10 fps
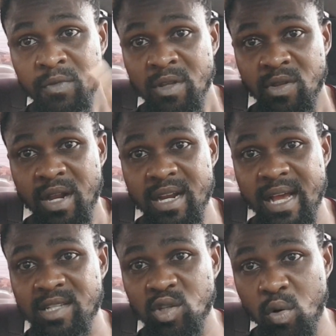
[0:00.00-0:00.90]
The other day
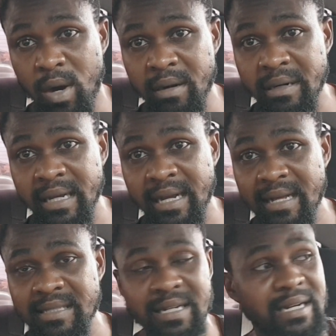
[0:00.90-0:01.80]
I saw one in the
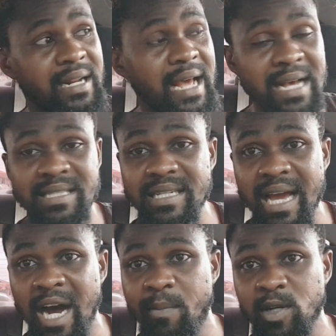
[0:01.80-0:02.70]
car stand and I asked the
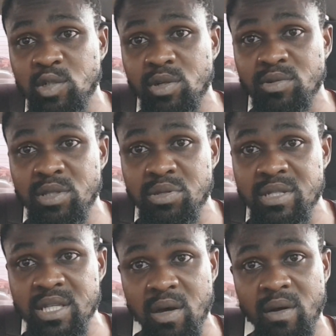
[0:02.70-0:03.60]
guy how much he was willing to
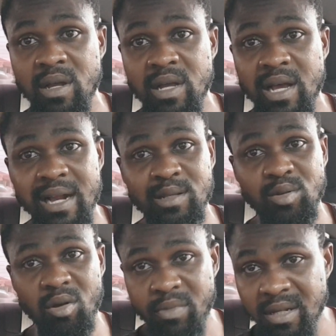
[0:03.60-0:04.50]
sell, and he
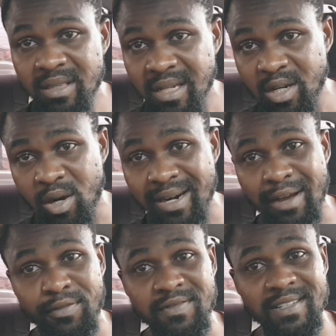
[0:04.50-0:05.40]
told me
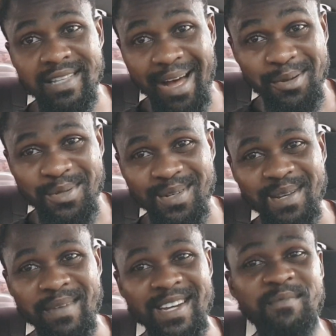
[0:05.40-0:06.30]
350,000.
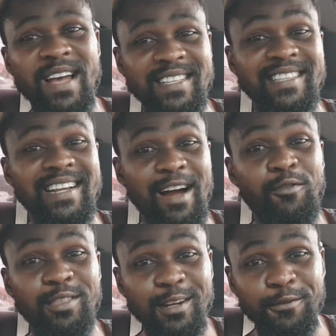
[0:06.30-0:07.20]
Imagine getting a car
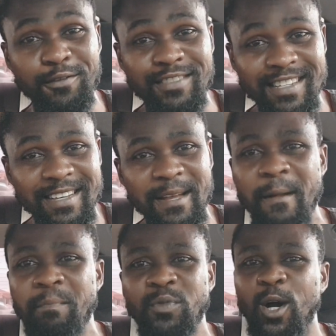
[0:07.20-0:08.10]
for 350.
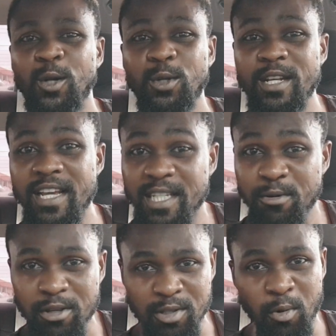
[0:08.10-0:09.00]
Although the AC
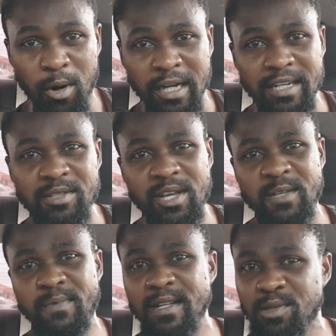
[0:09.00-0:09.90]
was not working, so
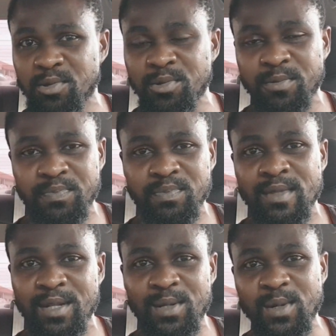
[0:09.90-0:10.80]
expect to,
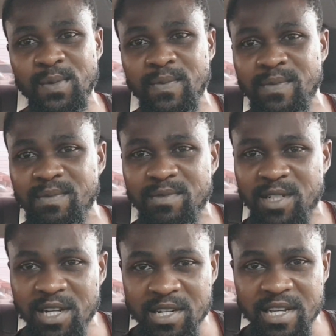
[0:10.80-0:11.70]
you know,
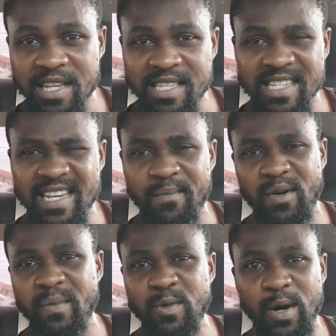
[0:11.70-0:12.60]
change the AC and
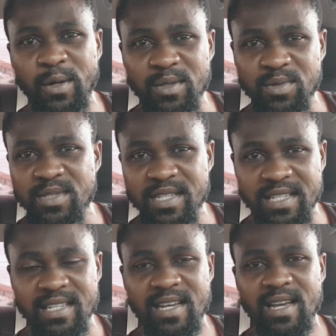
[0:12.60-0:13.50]
probably one or two things.